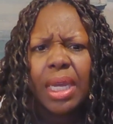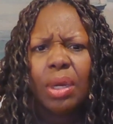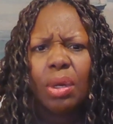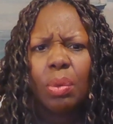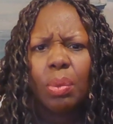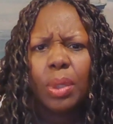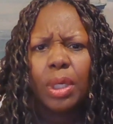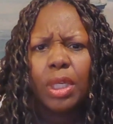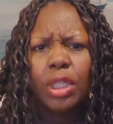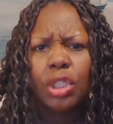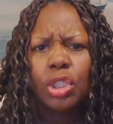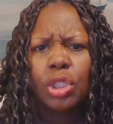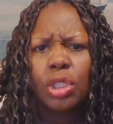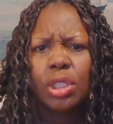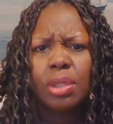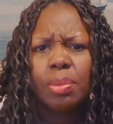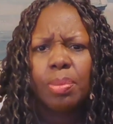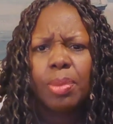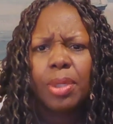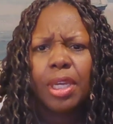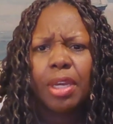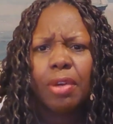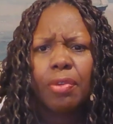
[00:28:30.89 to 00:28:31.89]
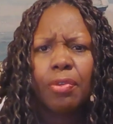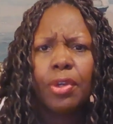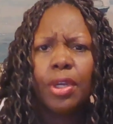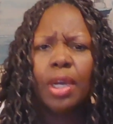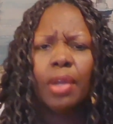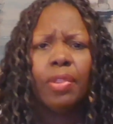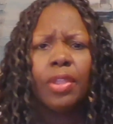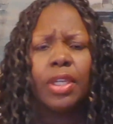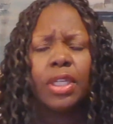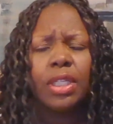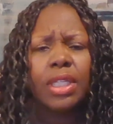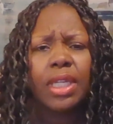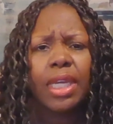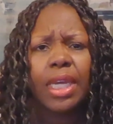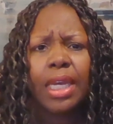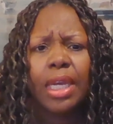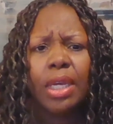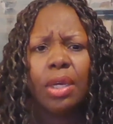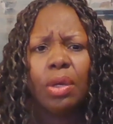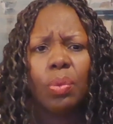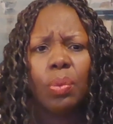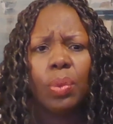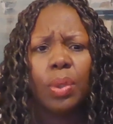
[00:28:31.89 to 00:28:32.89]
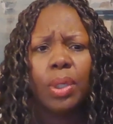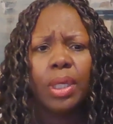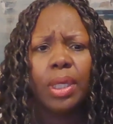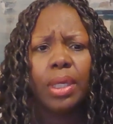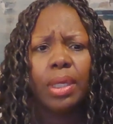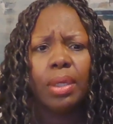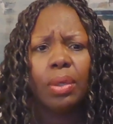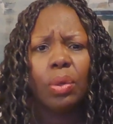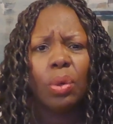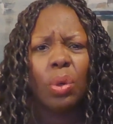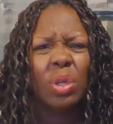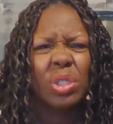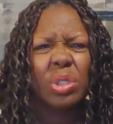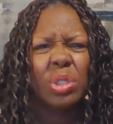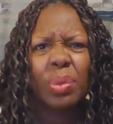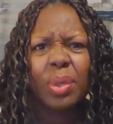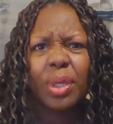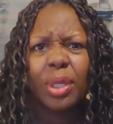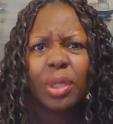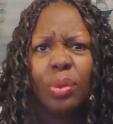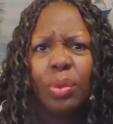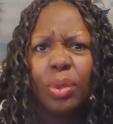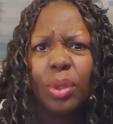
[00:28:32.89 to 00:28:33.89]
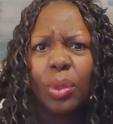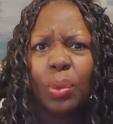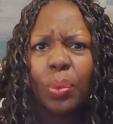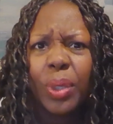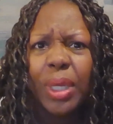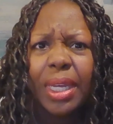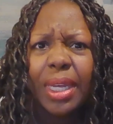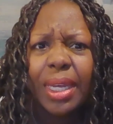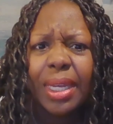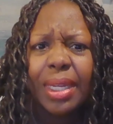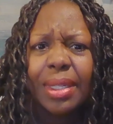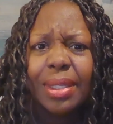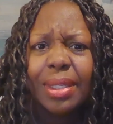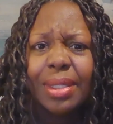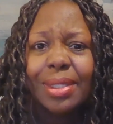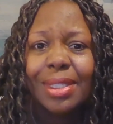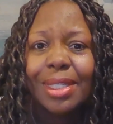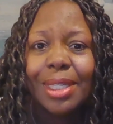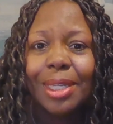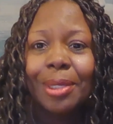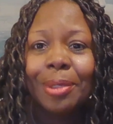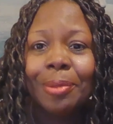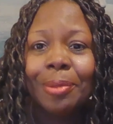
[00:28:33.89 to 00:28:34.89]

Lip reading: or will it just be every other day, or will it also include the weekends?